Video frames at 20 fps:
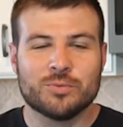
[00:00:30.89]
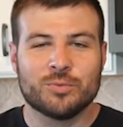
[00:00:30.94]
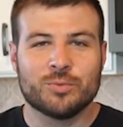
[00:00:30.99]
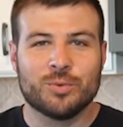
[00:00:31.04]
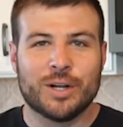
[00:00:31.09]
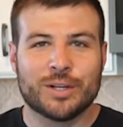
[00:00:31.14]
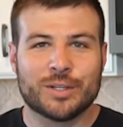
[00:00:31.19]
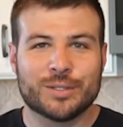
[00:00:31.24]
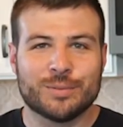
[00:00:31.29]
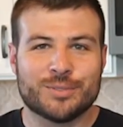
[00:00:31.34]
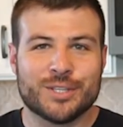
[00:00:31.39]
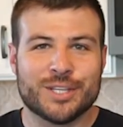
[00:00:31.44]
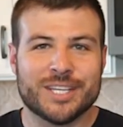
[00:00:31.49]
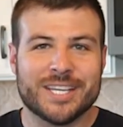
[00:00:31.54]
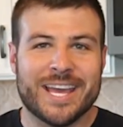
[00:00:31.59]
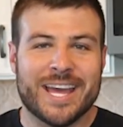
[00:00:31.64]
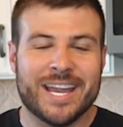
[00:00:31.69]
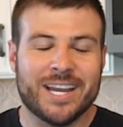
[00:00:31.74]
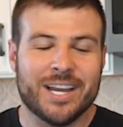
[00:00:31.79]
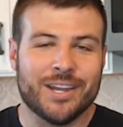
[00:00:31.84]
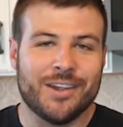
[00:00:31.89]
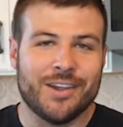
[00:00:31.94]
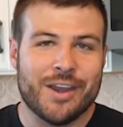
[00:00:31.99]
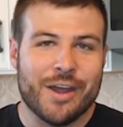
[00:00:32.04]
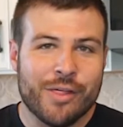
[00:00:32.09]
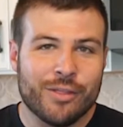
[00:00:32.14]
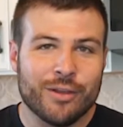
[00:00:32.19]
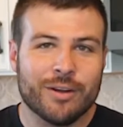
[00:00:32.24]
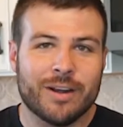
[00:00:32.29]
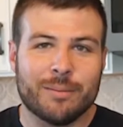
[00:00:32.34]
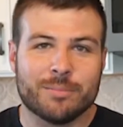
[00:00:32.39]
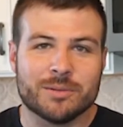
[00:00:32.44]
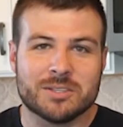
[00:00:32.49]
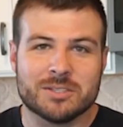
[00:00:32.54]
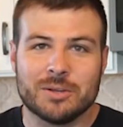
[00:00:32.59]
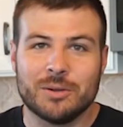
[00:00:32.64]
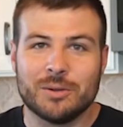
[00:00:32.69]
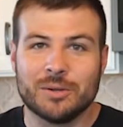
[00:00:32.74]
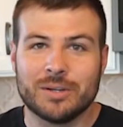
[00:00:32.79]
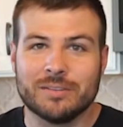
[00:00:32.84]
Welcome to yet another
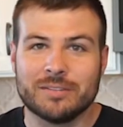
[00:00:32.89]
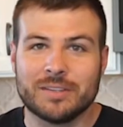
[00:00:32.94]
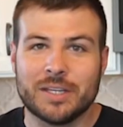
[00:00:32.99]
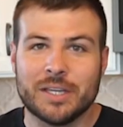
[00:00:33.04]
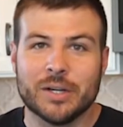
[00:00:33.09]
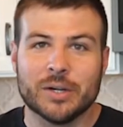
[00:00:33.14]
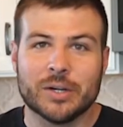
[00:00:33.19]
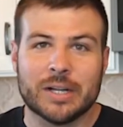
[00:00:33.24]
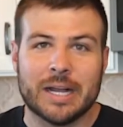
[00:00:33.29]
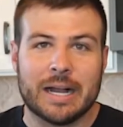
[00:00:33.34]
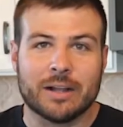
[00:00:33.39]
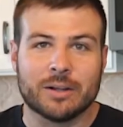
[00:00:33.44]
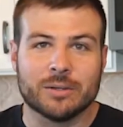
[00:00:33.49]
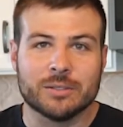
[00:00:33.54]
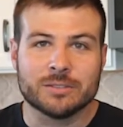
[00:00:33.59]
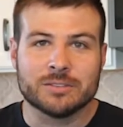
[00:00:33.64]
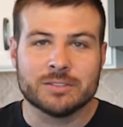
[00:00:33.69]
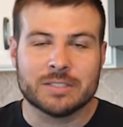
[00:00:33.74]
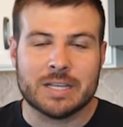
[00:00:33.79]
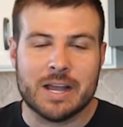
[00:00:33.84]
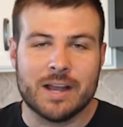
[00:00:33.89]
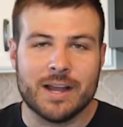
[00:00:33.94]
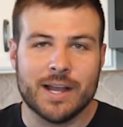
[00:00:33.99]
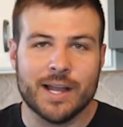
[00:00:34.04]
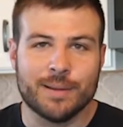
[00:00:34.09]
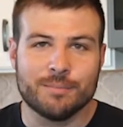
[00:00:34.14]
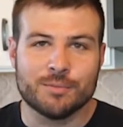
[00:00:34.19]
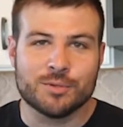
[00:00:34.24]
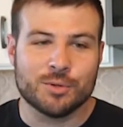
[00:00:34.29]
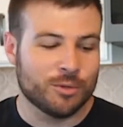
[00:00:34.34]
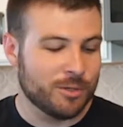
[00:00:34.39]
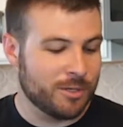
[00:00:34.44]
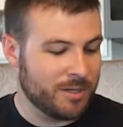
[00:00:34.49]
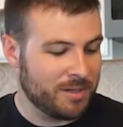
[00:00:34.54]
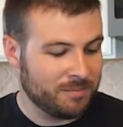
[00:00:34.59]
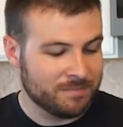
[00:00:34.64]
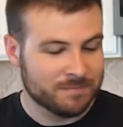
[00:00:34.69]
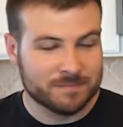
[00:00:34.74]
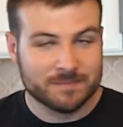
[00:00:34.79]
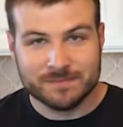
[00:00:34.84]
episode of Gear Goggles. I'm
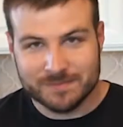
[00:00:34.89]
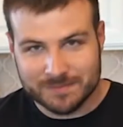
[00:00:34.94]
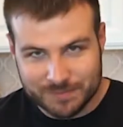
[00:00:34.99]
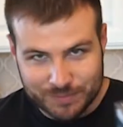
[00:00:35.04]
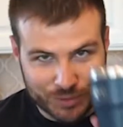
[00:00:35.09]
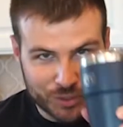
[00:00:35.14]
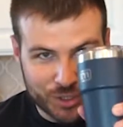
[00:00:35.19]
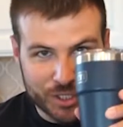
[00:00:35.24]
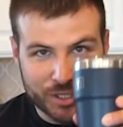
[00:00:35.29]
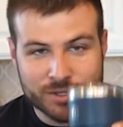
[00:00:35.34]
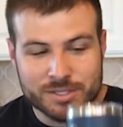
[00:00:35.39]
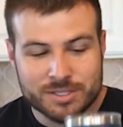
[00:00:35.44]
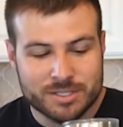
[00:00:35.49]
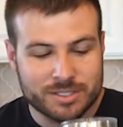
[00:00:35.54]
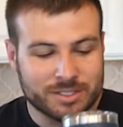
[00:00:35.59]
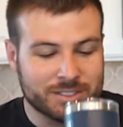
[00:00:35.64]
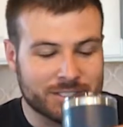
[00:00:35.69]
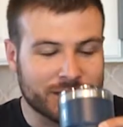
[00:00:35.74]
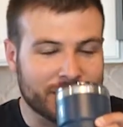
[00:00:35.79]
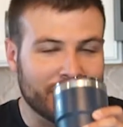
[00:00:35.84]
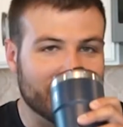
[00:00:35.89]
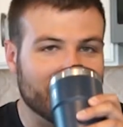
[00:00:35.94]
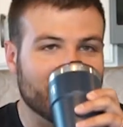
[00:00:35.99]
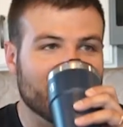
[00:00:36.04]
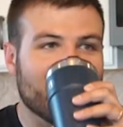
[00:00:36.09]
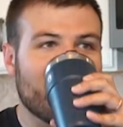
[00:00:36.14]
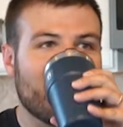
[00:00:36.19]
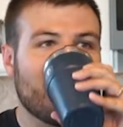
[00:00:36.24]
Torin. Cheers to gear.